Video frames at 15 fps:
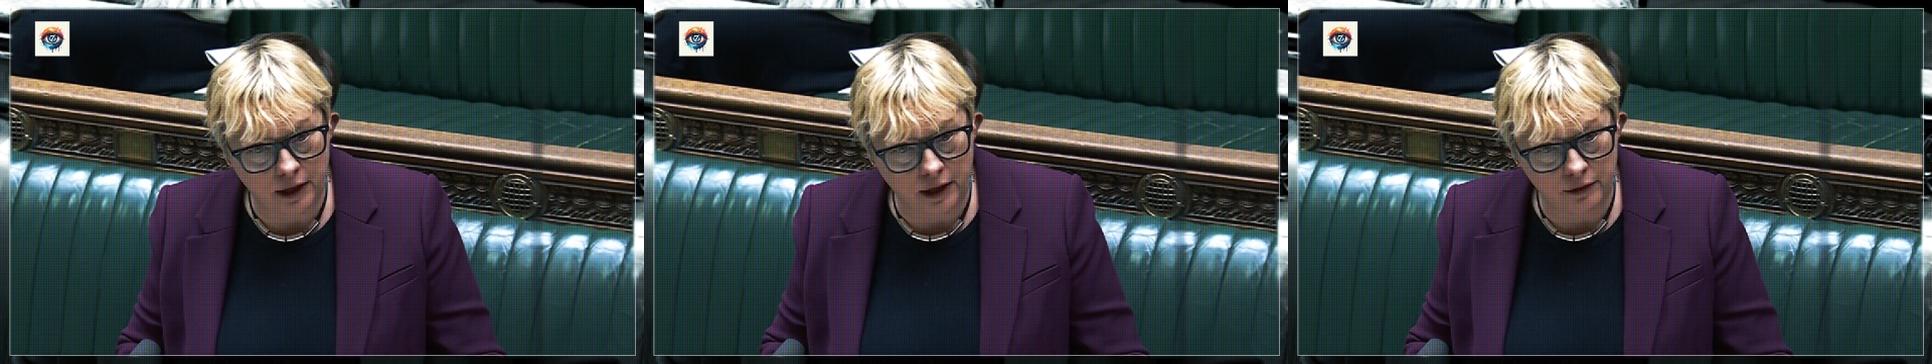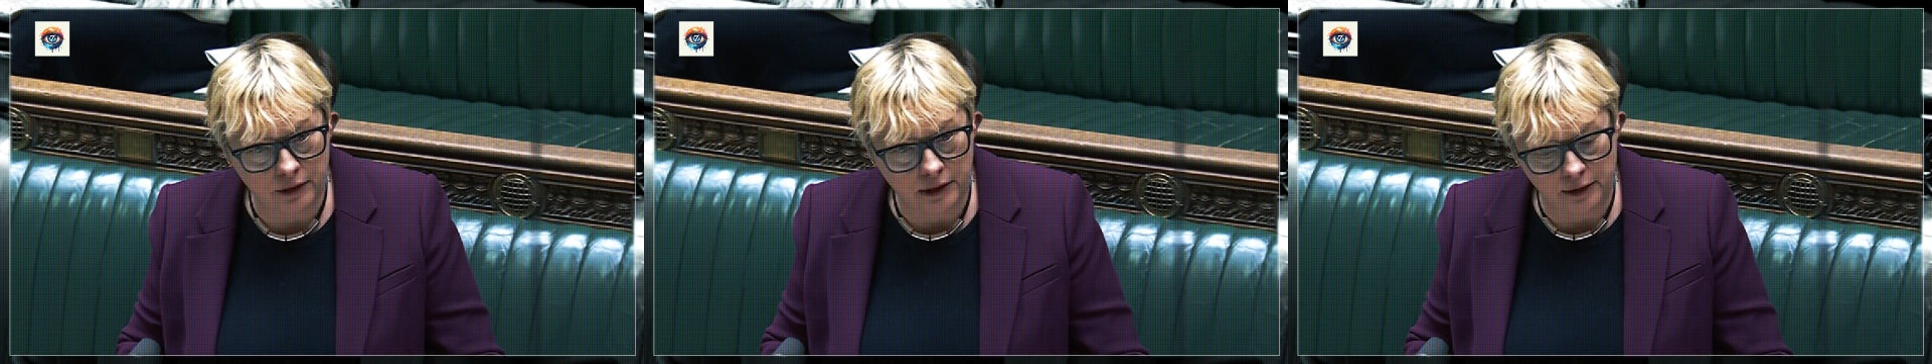
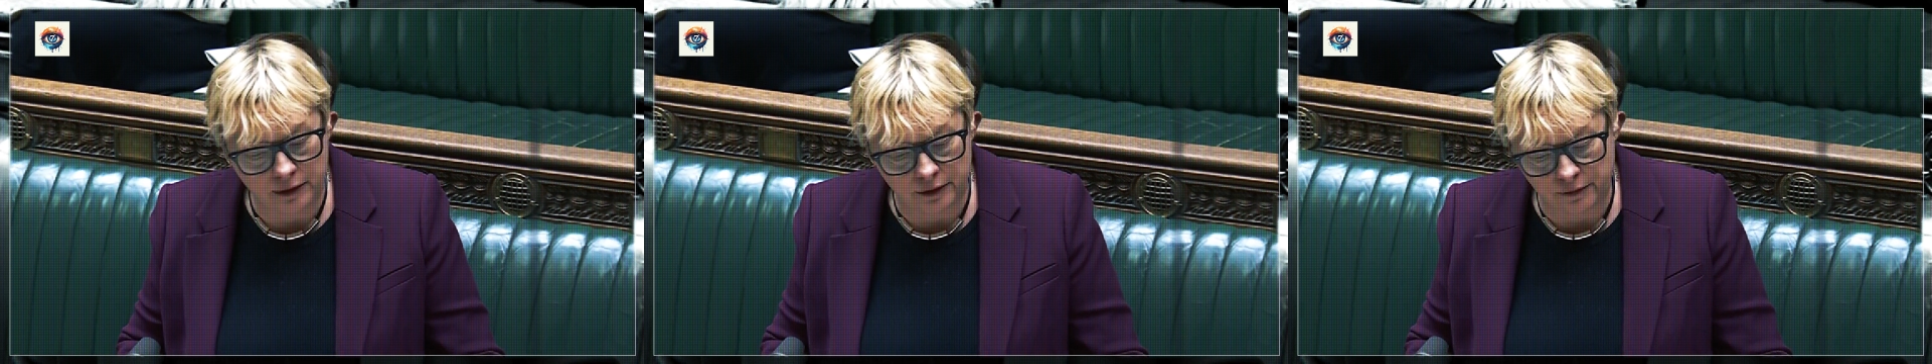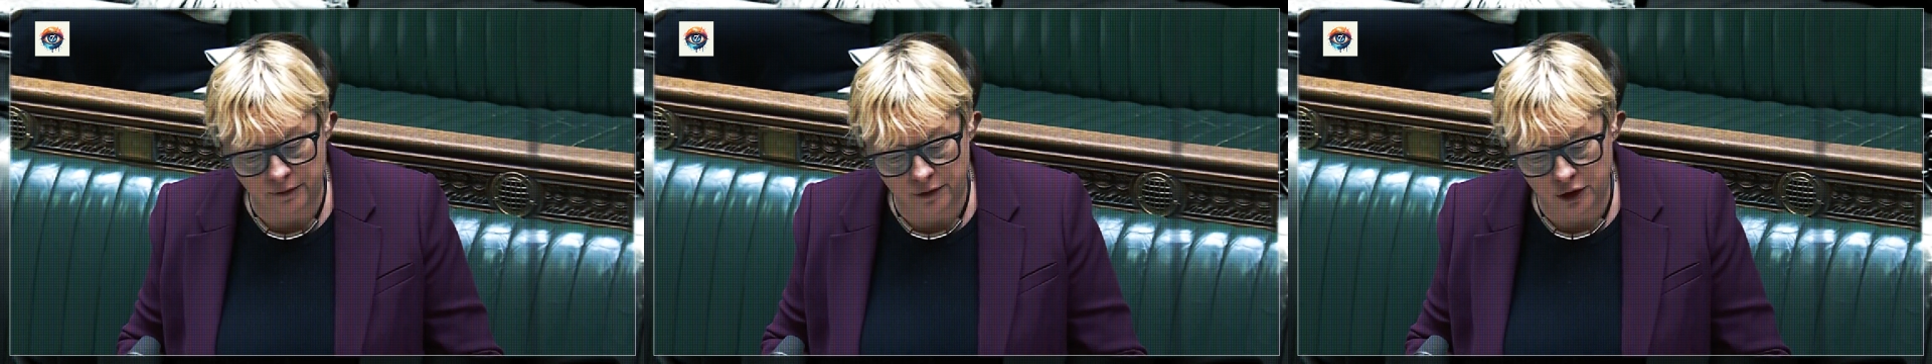
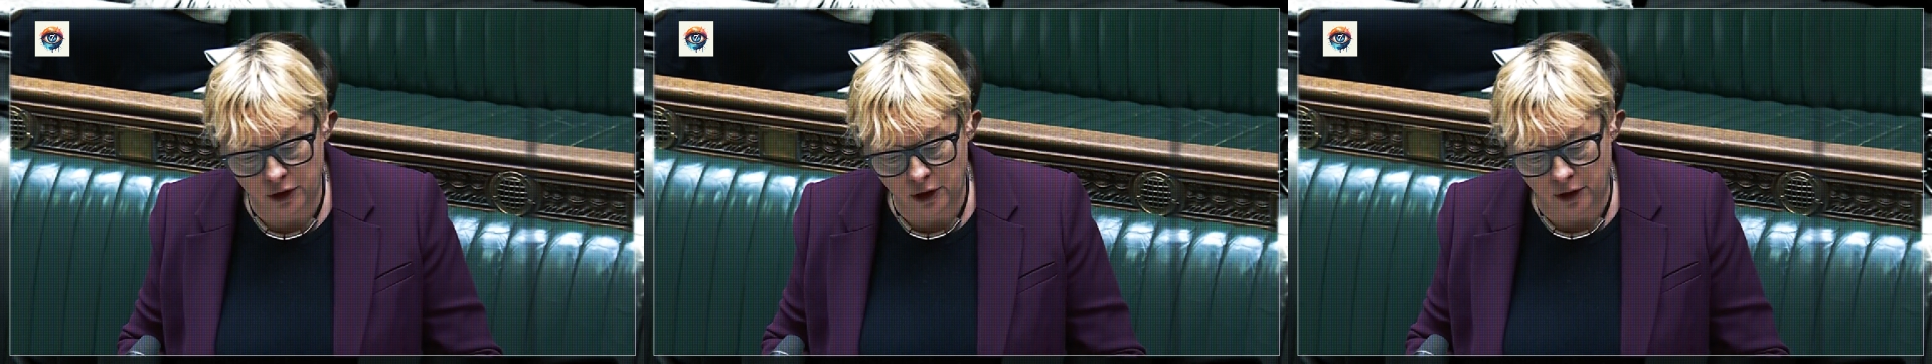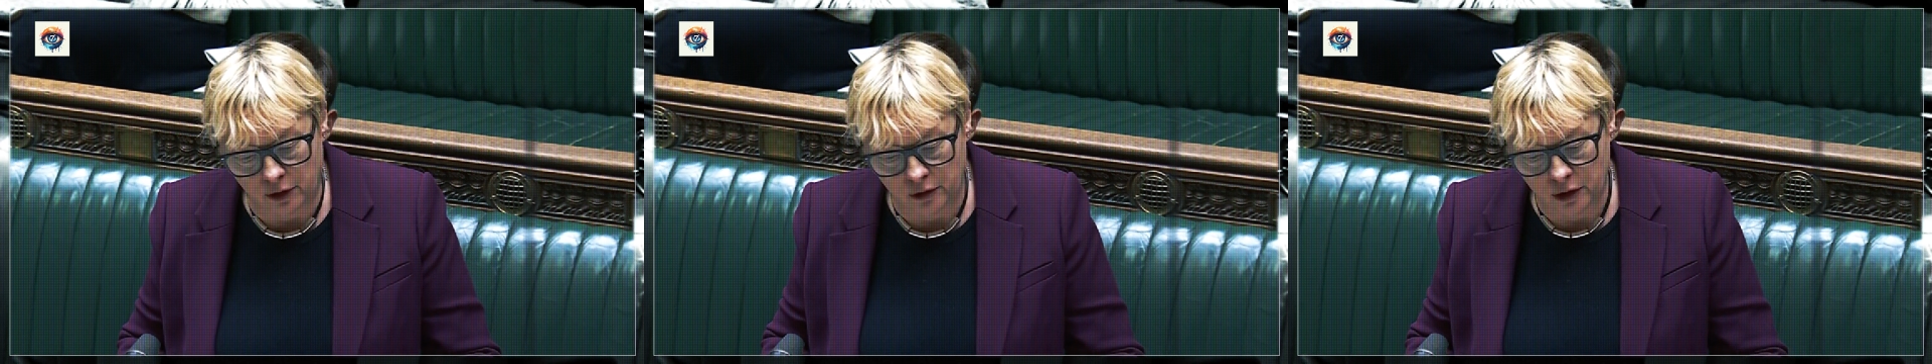hotels have
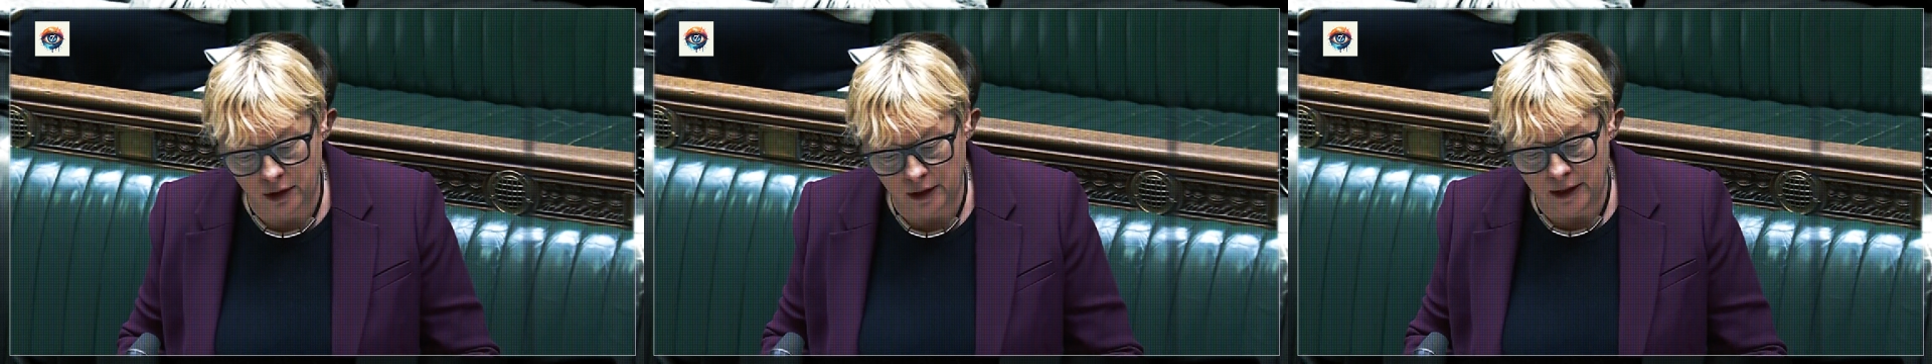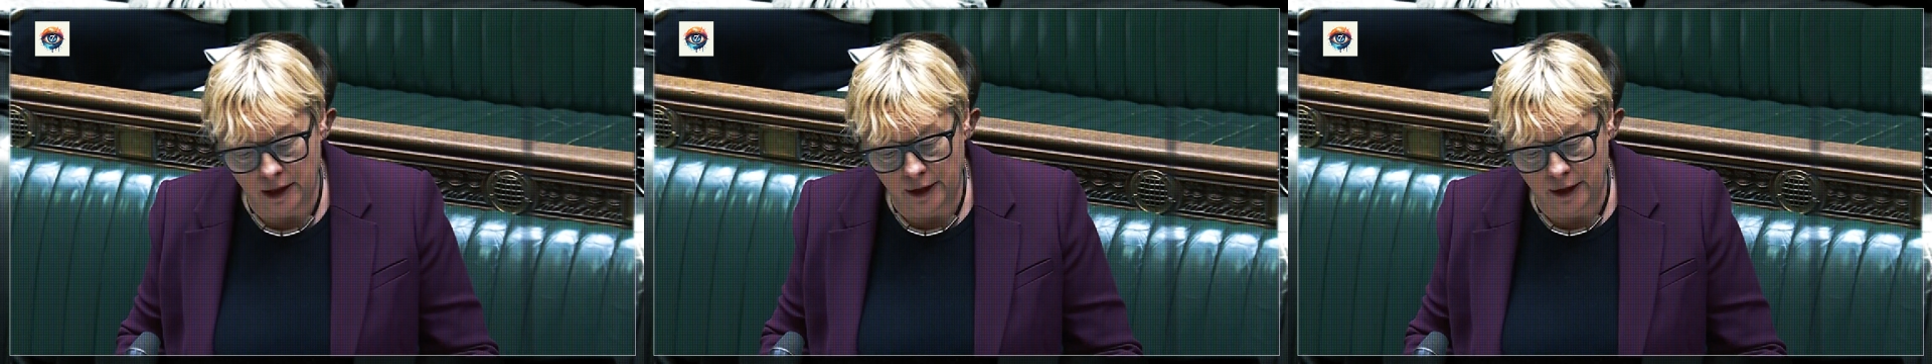shut